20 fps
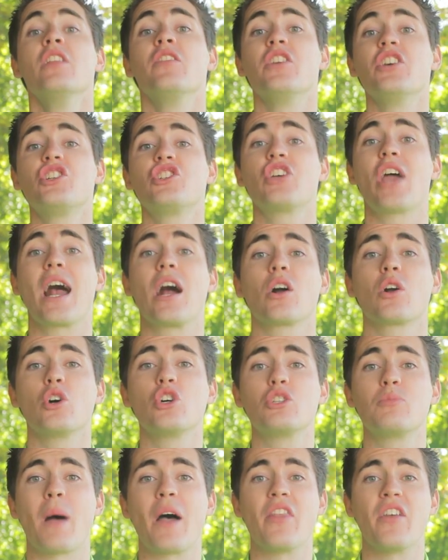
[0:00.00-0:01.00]
This channel
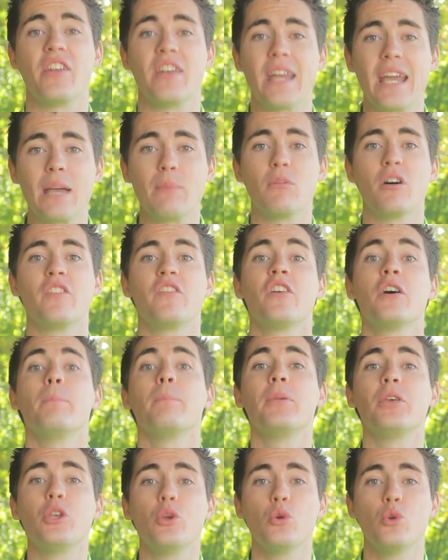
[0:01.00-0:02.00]
goes by the name of
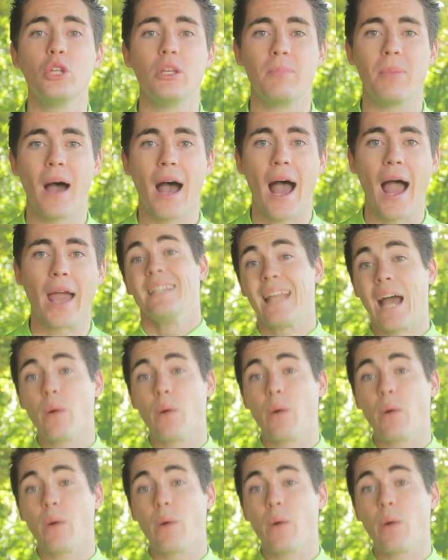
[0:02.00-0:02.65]
Pewdiepie.